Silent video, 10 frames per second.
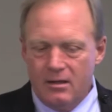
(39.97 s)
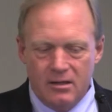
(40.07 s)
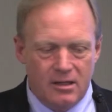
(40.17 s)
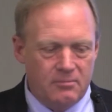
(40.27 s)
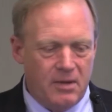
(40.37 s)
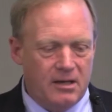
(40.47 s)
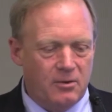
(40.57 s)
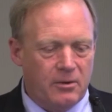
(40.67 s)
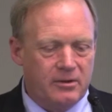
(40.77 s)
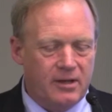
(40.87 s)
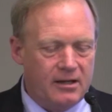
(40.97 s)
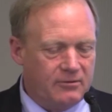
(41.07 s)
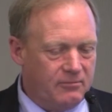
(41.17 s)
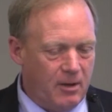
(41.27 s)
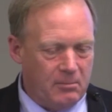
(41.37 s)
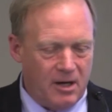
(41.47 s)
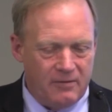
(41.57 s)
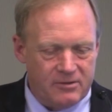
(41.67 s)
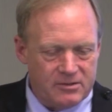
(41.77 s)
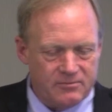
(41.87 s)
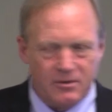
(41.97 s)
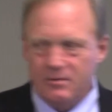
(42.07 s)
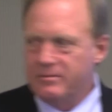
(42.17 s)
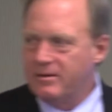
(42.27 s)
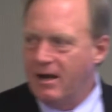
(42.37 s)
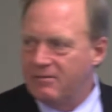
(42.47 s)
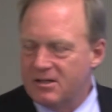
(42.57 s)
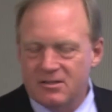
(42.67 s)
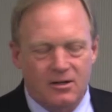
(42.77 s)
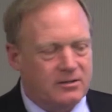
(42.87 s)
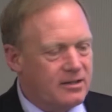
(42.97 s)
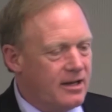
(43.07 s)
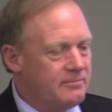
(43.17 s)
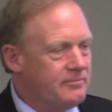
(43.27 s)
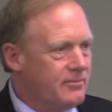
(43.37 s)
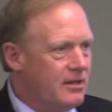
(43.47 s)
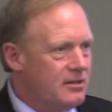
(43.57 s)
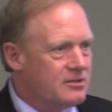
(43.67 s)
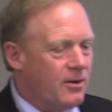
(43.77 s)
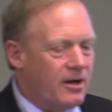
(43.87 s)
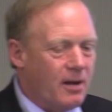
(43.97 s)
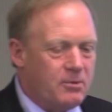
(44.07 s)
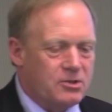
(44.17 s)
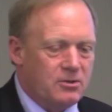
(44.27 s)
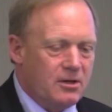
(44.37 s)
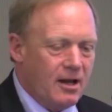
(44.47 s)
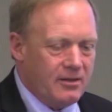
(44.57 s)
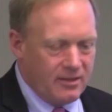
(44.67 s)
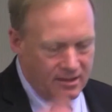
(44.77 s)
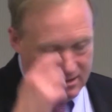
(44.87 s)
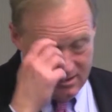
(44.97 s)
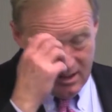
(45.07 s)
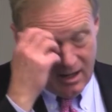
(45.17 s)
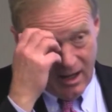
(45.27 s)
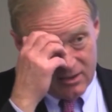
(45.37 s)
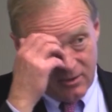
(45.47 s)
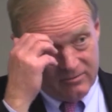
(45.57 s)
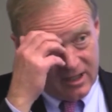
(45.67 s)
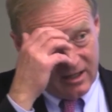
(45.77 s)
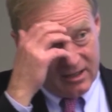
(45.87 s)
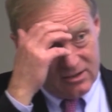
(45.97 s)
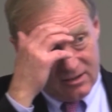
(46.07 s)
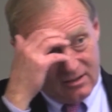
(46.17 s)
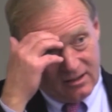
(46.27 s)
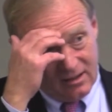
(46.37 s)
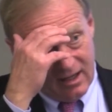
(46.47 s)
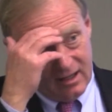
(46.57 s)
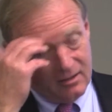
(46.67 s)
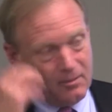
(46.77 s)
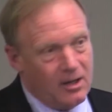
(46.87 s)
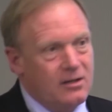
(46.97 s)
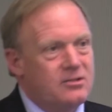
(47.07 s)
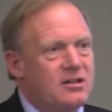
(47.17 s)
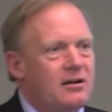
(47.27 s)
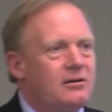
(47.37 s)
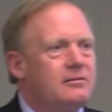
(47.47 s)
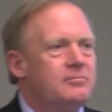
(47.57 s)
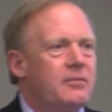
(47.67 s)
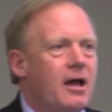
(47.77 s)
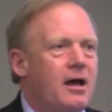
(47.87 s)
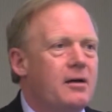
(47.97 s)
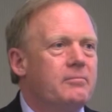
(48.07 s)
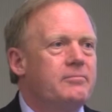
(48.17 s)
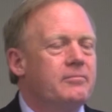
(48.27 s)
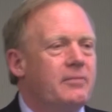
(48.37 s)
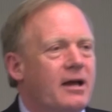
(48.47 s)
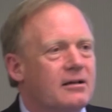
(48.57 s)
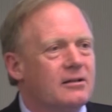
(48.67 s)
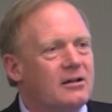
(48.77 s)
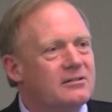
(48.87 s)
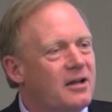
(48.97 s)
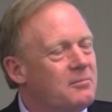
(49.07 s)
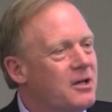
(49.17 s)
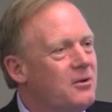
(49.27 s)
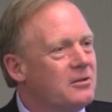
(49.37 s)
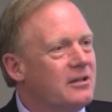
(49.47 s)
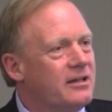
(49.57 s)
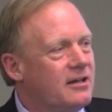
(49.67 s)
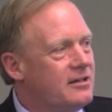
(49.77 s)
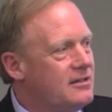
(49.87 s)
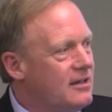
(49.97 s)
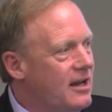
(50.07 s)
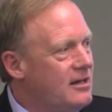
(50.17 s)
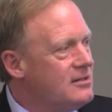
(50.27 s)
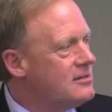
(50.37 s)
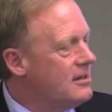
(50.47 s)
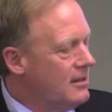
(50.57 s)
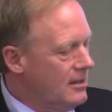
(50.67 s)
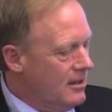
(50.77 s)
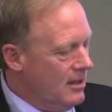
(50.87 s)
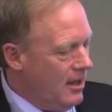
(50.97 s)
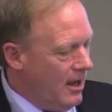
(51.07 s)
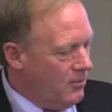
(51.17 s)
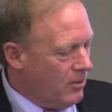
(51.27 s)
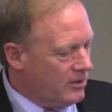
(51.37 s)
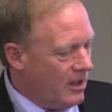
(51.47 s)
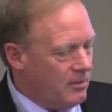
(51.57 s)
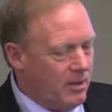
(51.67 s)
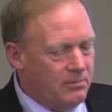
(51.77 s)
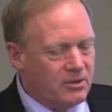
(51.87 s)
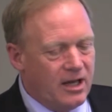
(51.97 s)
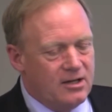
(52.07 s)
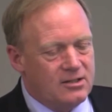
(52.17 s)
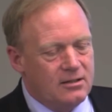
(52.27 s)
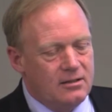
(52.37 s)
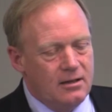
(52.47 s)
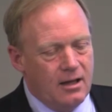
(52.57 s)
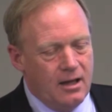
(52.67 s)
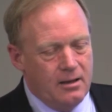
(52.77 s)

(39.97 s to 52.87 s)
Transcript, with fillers: the Maine North Atlantic Development Office for having us here today. Great opportunity, I think. I do have a connection to the Canadian American Center back a long time ago in the late 1980s. I worked on a publication